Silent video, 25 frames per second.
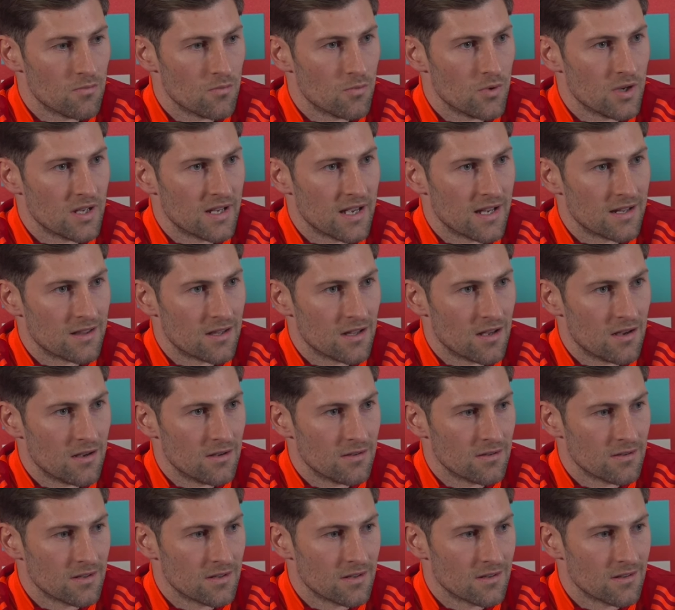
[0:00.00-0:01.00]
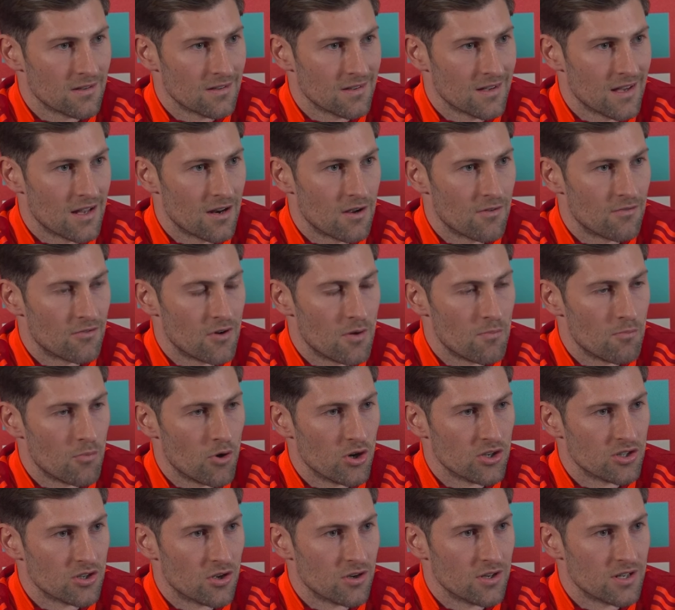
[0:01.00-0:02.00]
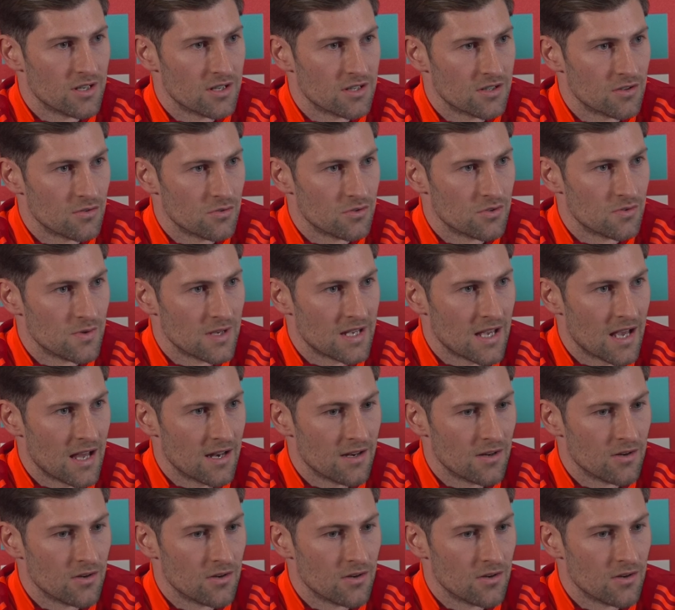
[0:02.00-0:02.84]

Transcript: We'll get our front boys on it as soon as we can,